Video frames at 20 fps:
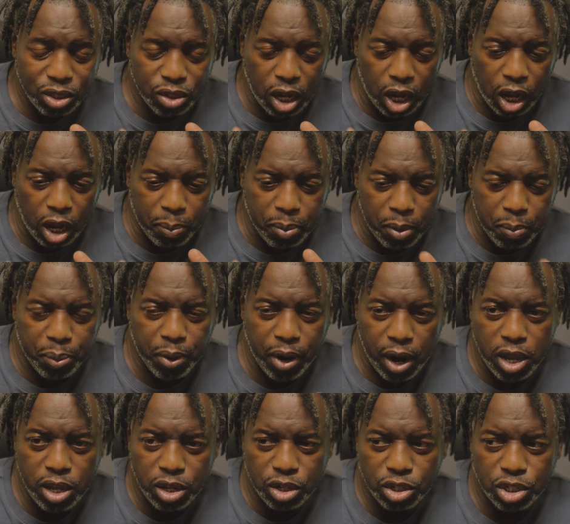uh,
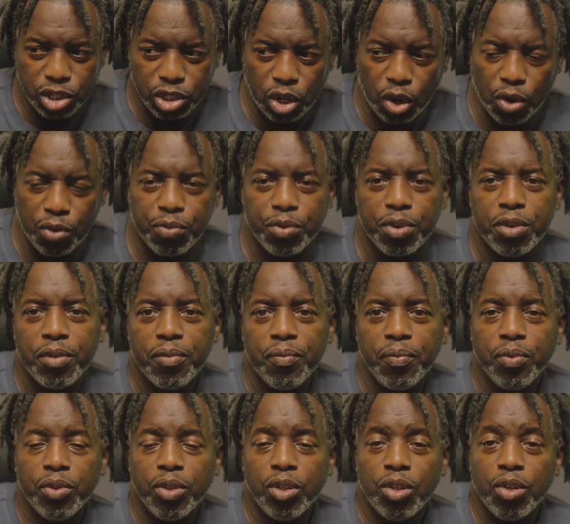prepare yourself
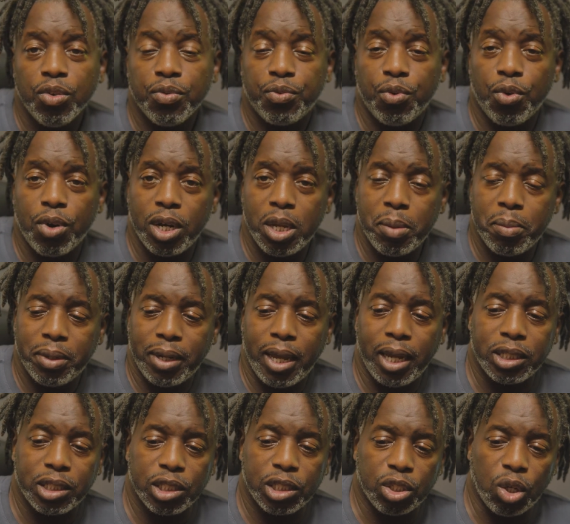for
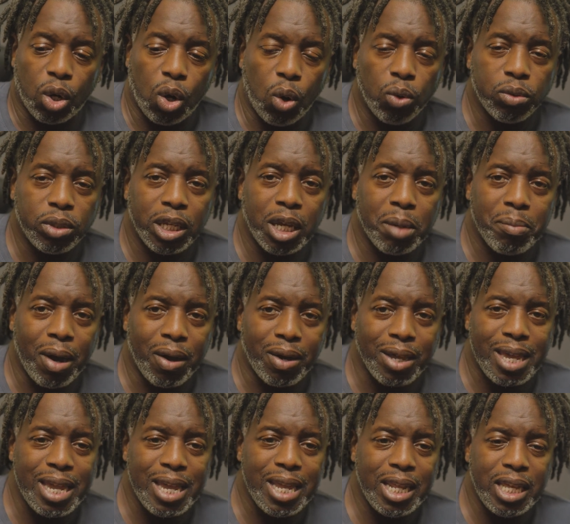elimination, the whole thing
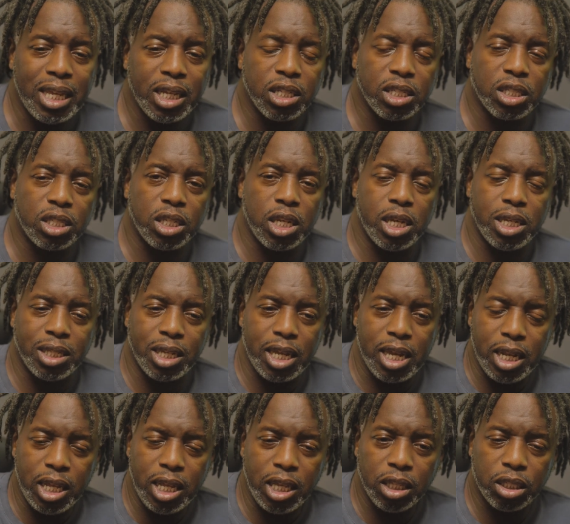about eating is is
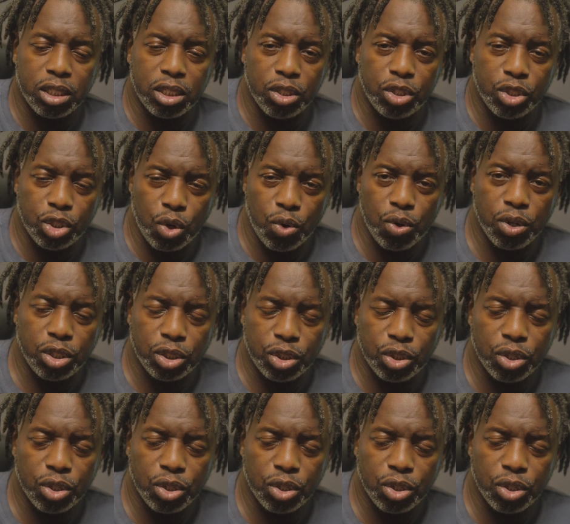eating to nourish